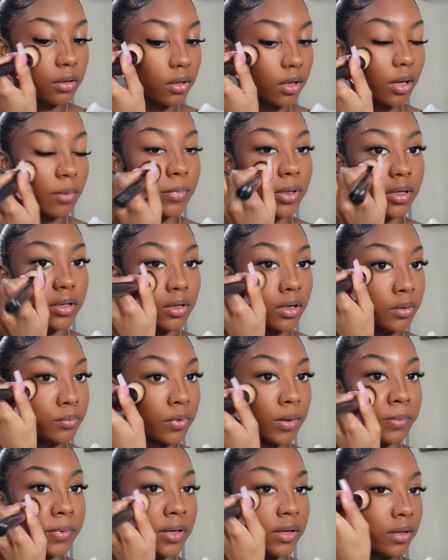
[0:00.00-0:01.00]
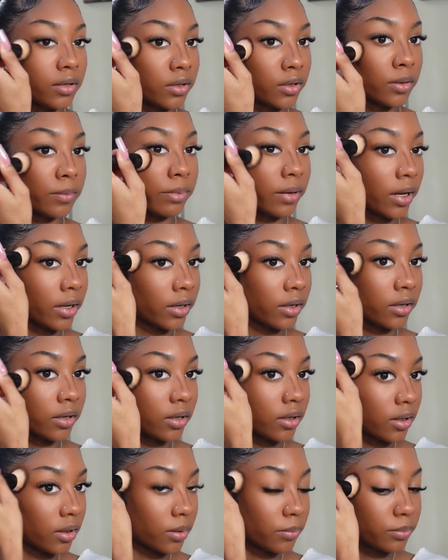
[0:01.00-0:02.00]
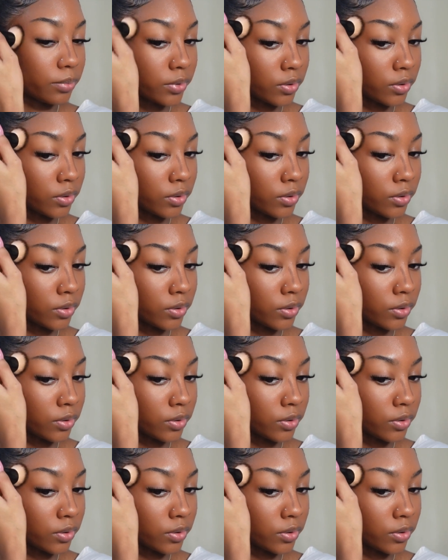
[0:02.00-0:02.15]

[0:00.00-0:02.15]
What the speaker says: I mean, not rubbing, you're patting up.